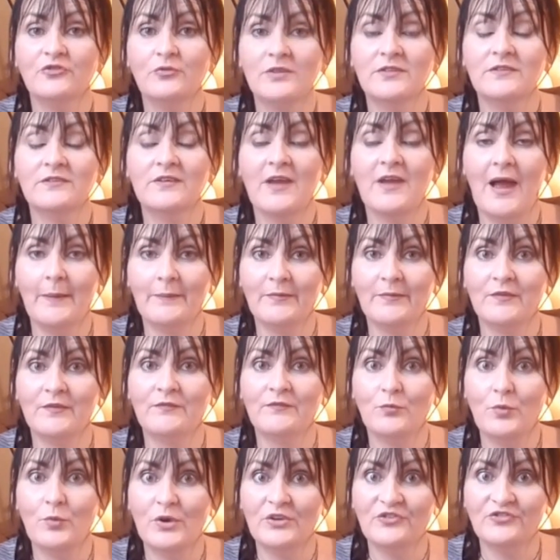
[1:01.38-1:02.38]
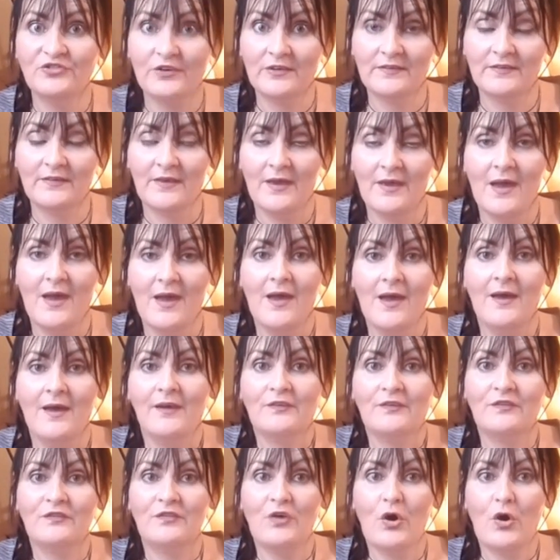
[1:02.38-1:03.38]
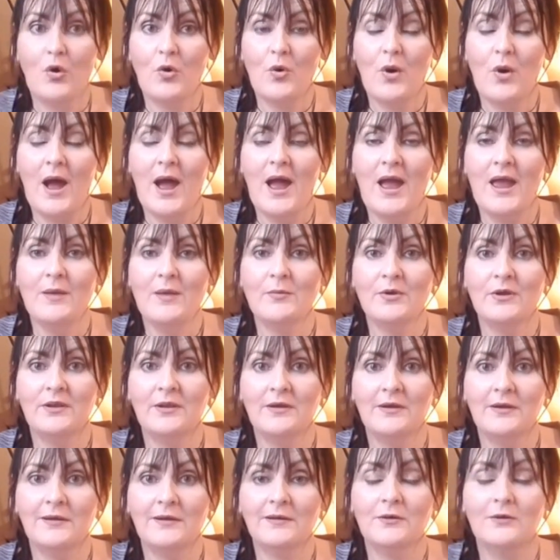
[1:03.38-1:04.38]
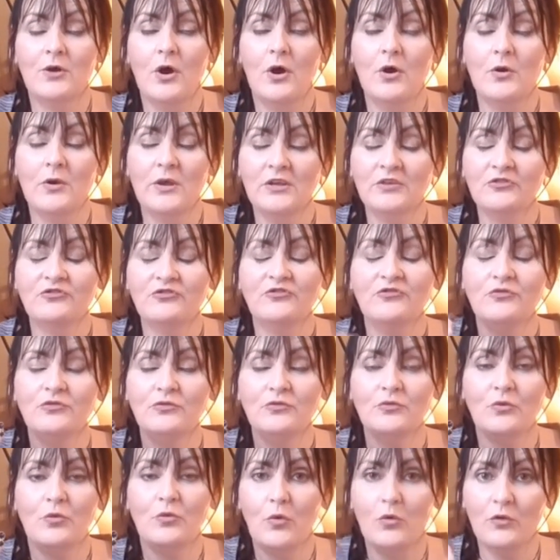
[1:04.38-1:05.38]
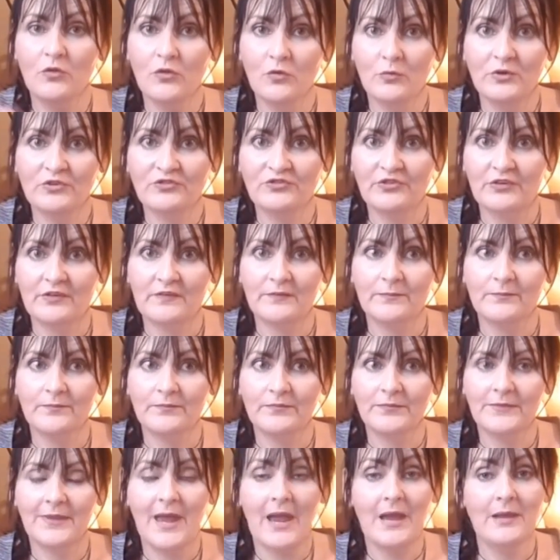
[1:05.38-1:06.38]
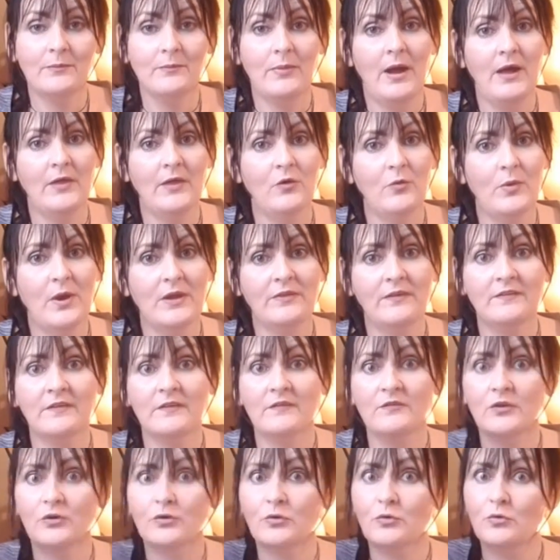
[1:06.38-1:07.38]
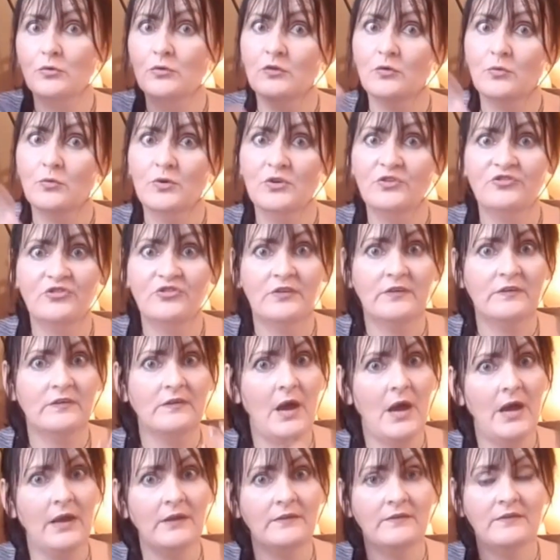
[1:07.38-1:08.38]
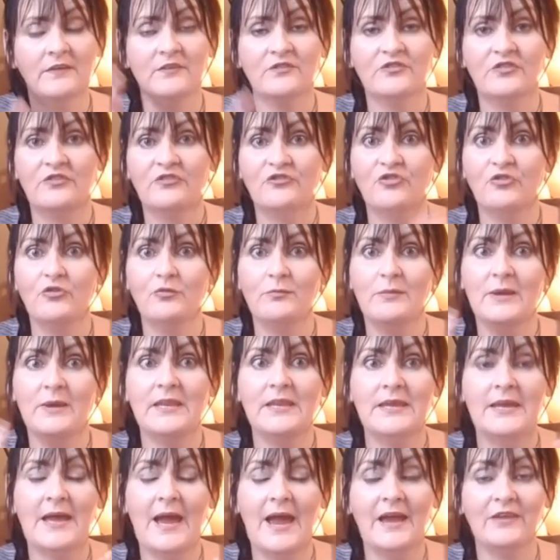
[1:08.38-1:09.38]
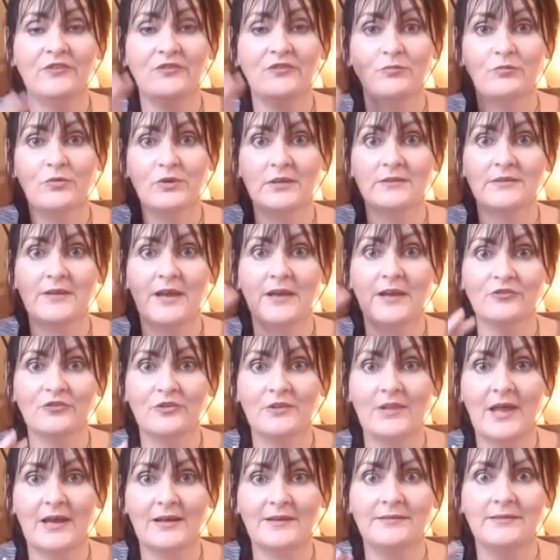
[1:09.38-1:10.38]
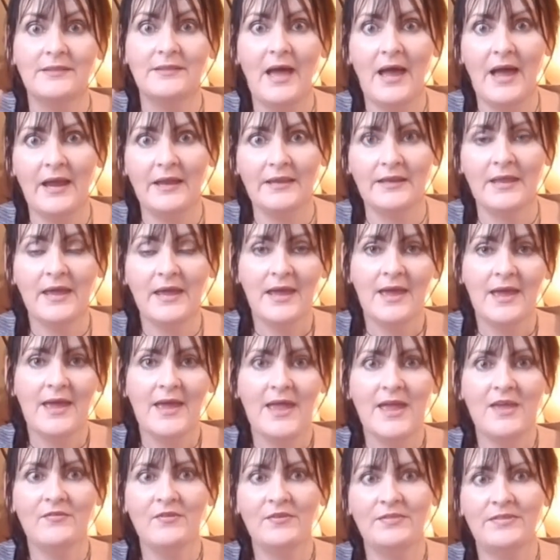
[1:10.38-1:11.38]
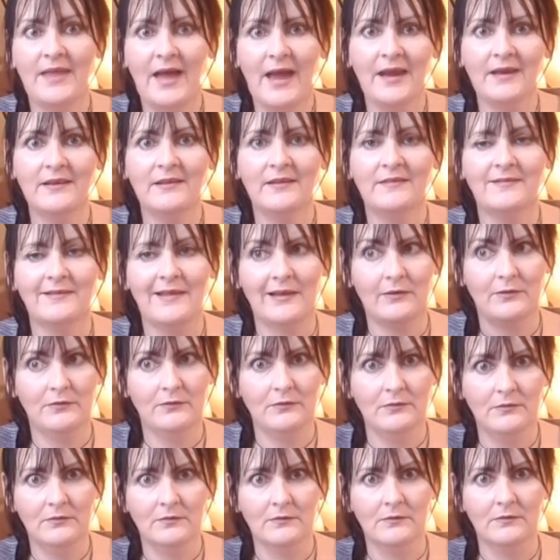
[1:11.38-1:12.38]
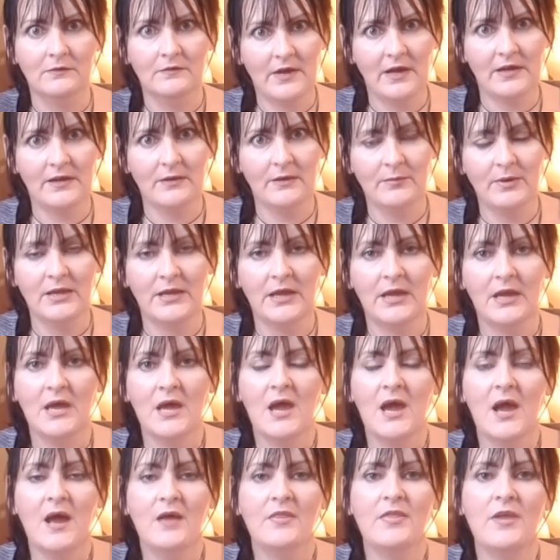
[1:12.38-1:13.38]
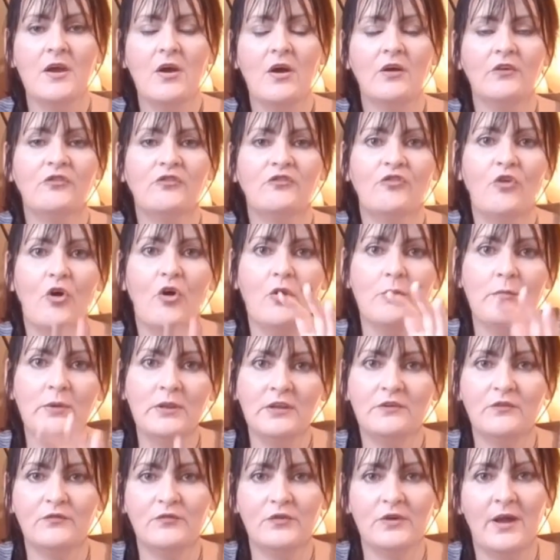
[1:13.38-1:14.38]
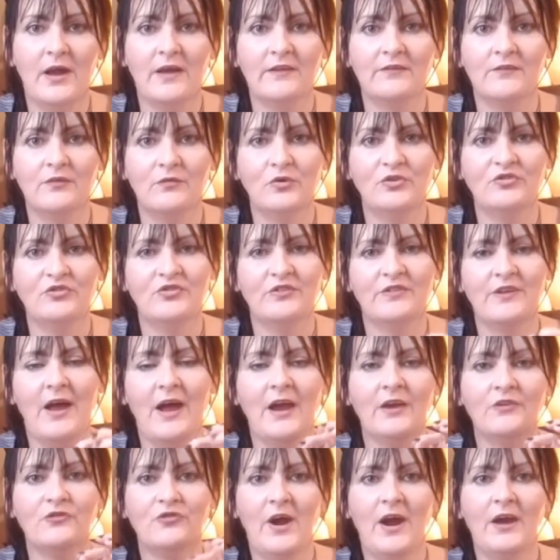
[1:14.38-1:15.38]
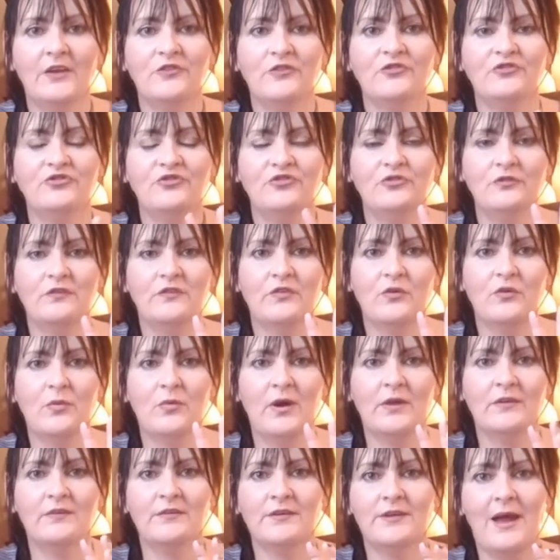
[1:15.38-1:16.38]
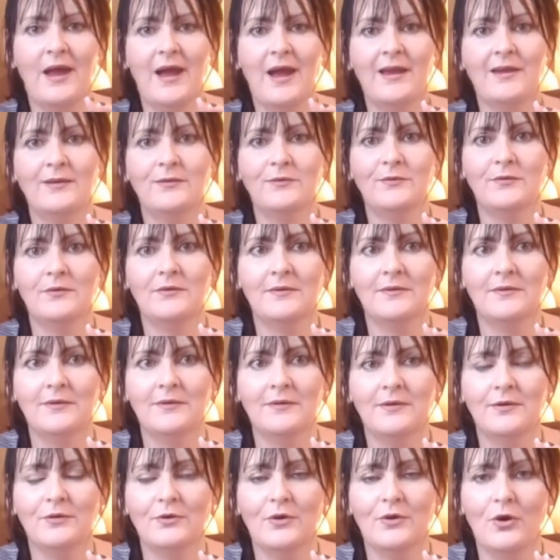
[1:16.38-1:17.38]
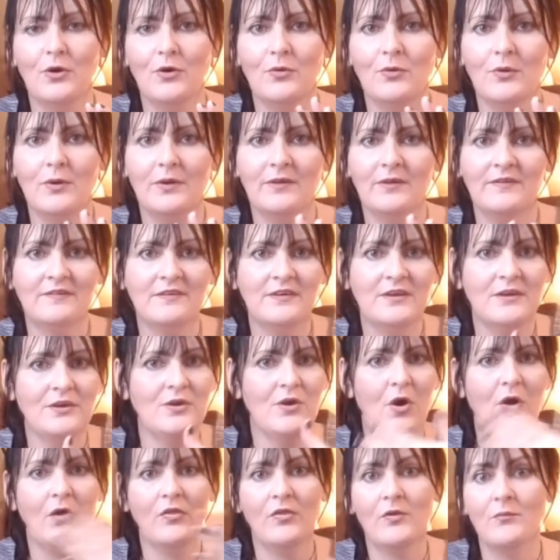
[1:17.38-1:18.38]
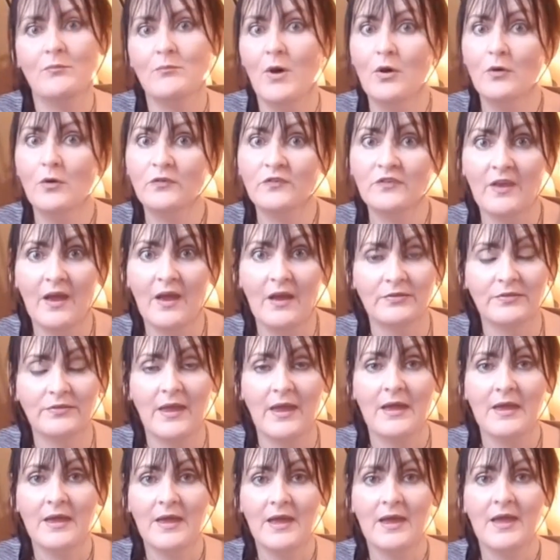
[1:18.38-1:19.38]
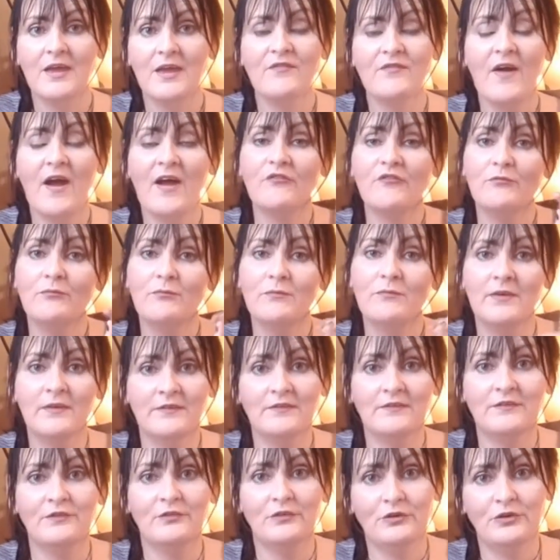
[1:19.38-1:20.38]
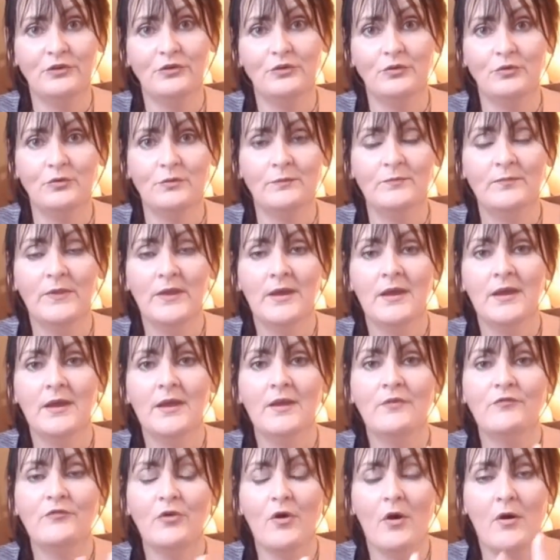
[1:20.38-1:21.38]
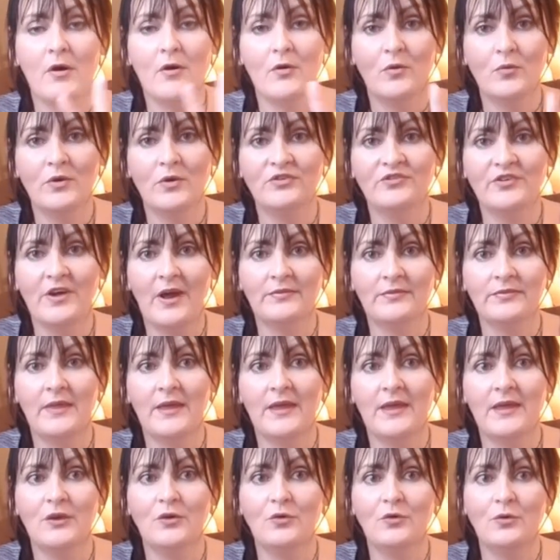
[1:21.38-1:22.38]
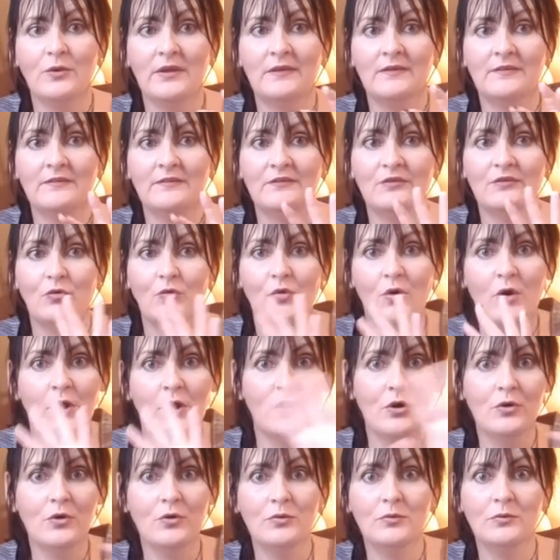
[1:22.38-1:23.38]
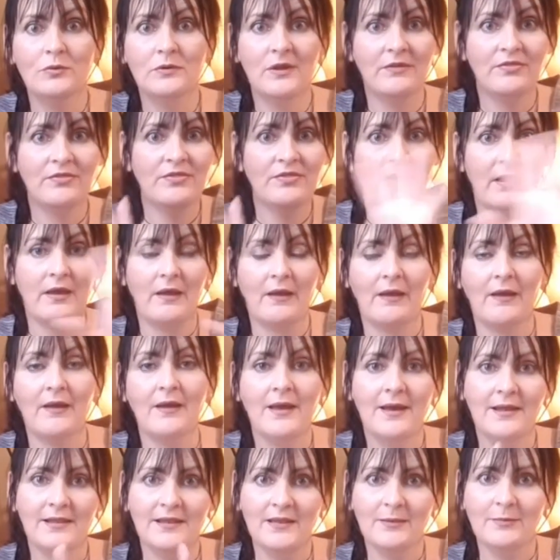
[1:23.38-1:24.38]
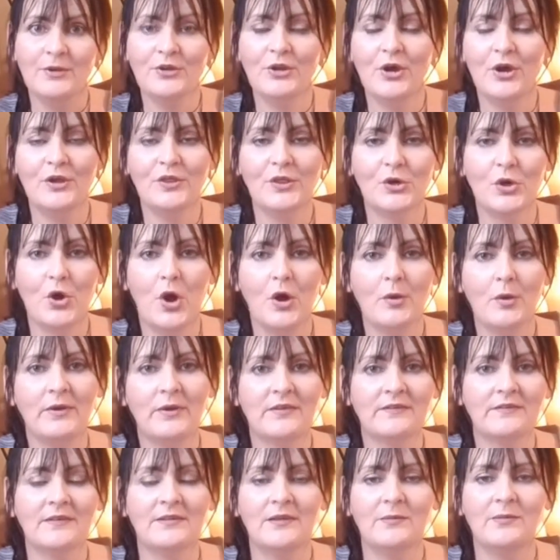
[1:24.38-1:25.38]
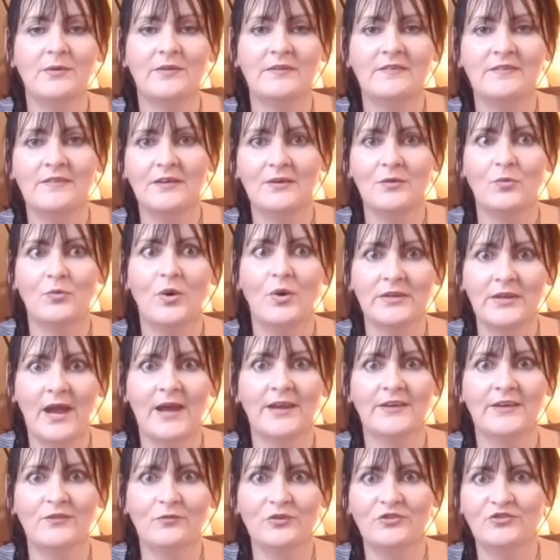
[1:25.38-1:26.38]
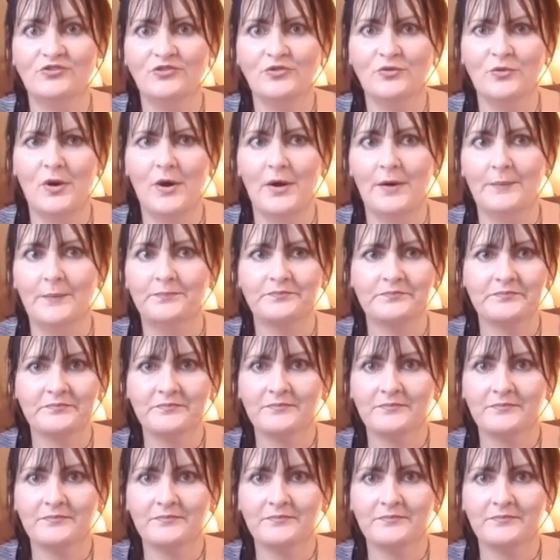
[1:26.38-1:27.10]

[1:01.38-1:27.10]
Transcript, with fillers: do with types of witches. So I'm going to go into all the witches and by the way, this is not all the witches, guys. There's just too many. I had to bring it down to like nine. Even nine, it's like, ooh, it's kind of big. There are so many different kinds of witches. I try to choose the ones that I you know see are the most out there if i've missed you if you're a witch out there who is your own thing let me know in the comments and let me see what kind of witch you are